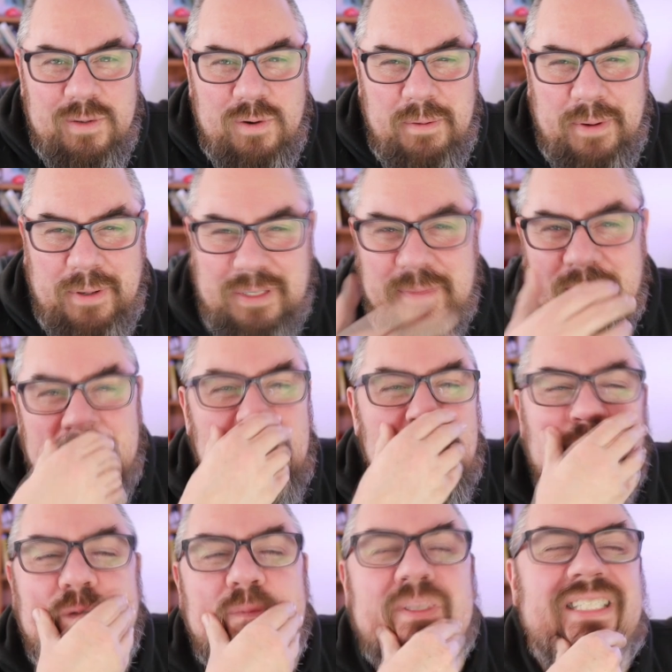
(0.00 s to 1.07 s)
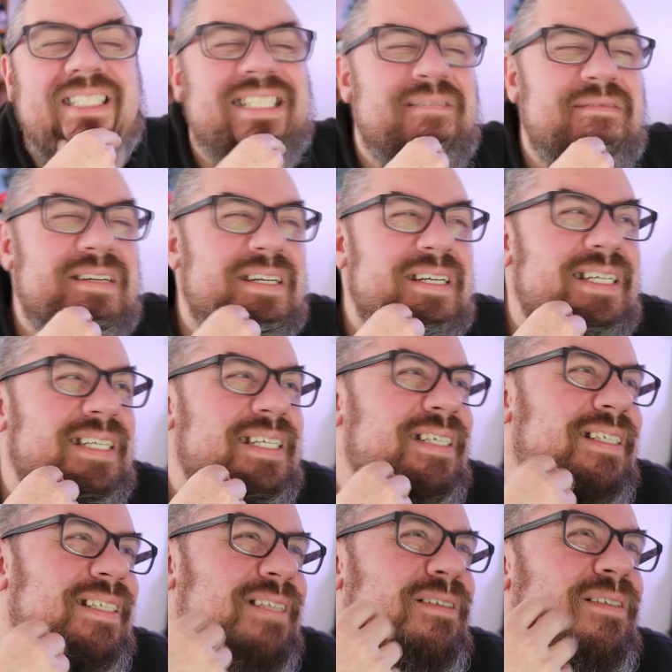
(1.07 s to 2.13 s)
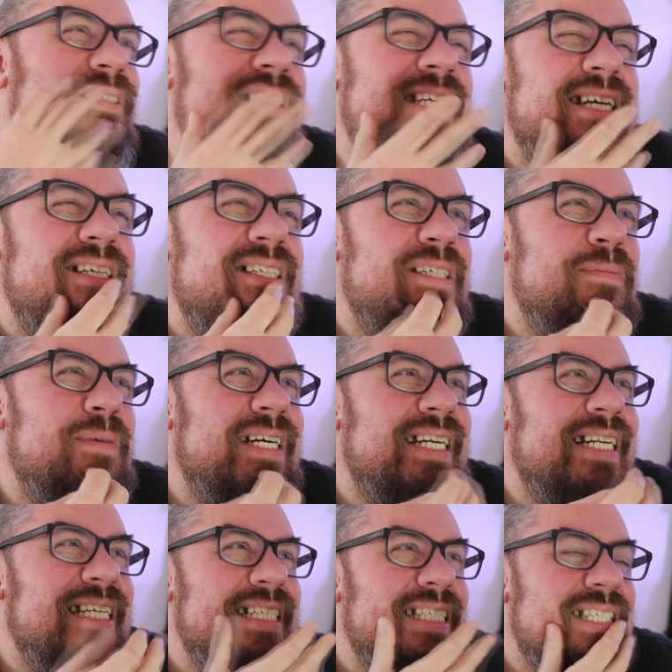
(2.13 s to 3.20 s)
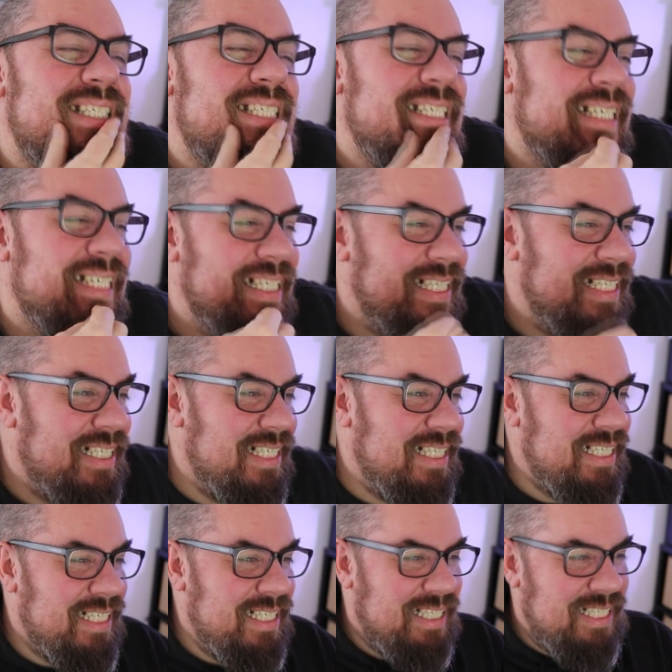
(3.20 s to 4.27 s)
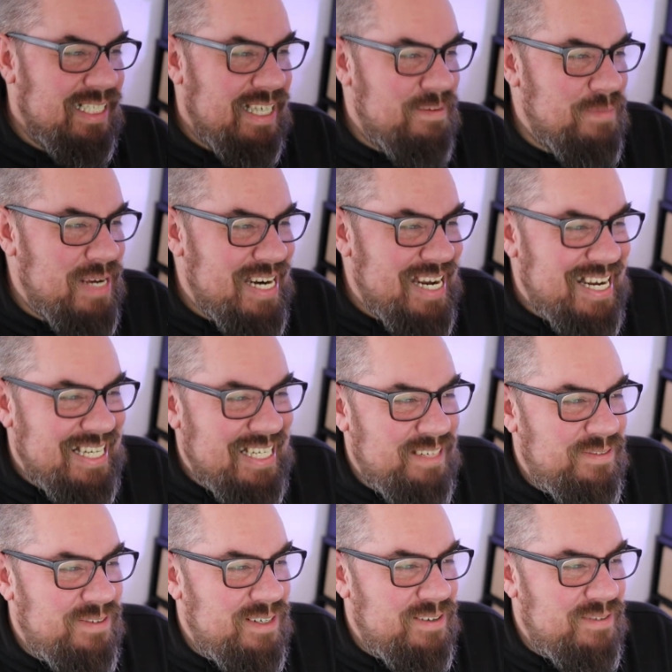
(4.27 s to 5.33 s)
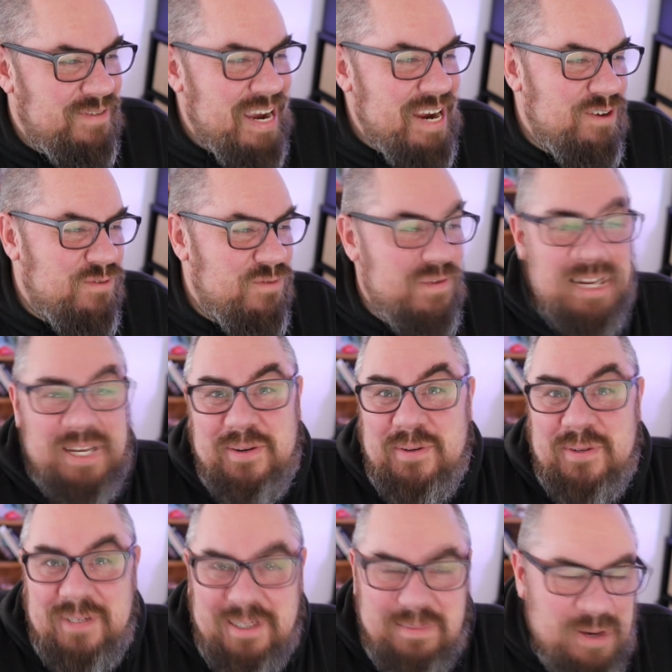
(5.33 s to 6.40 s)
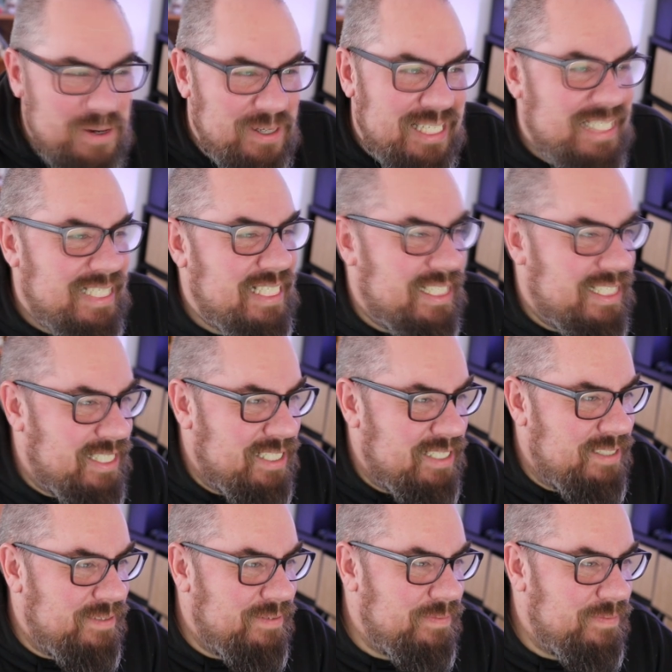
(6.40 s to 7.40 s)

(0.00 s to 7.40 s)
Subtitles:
What about something more specific and tailored to my needs? Give me an idea for a viral video about discus.